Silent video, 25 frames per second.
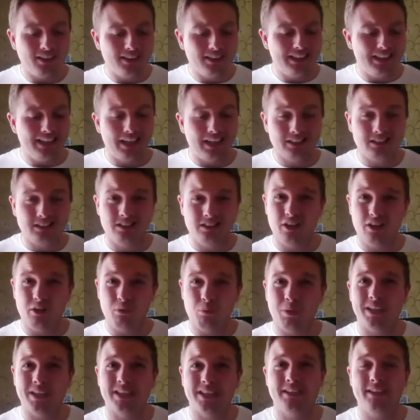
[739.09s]
I did actually
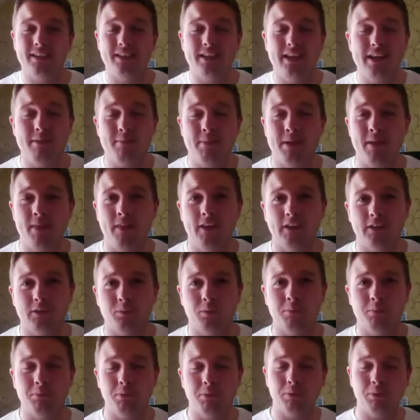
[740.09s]
like Western Hymn in
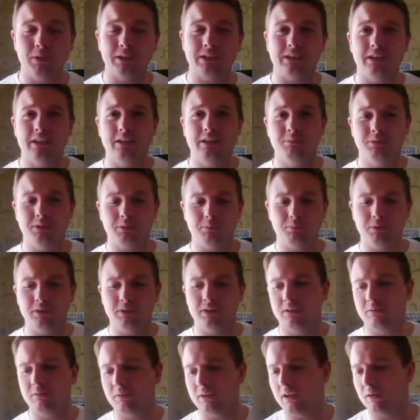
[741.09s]
this one, but Western Hymn has
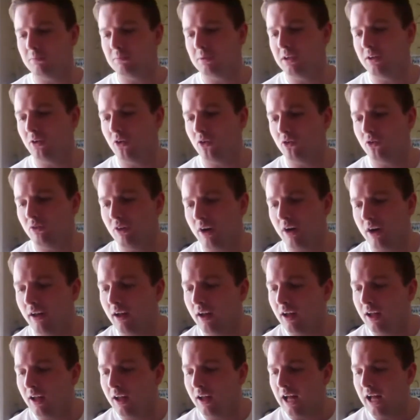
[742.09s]
become a
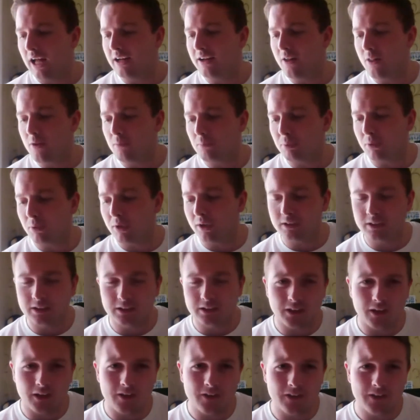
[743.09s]
non-runner, and at the
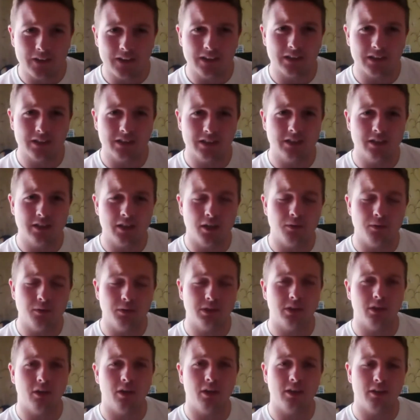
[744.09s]
prices I think that Snow
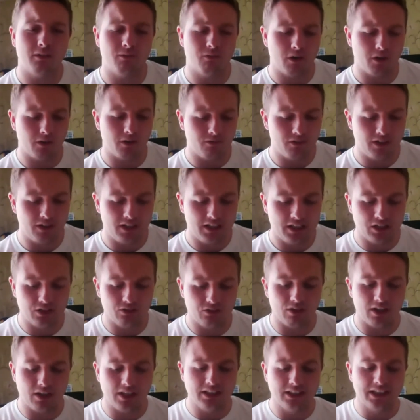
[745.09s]
Sky can run a really good
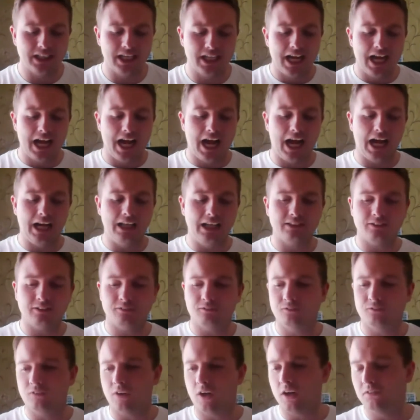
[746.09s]
race at
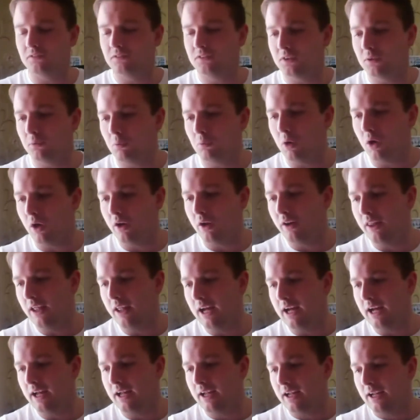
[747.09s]
5 to 1
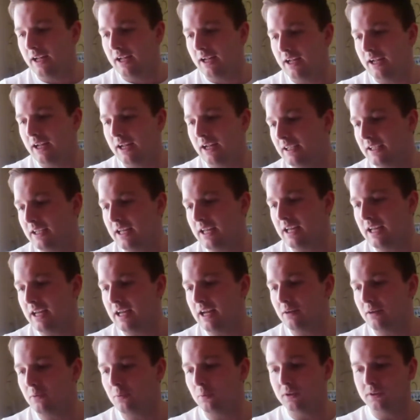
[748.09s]
there in the King
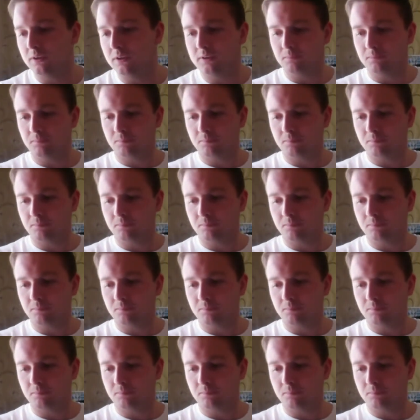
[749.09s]
Edward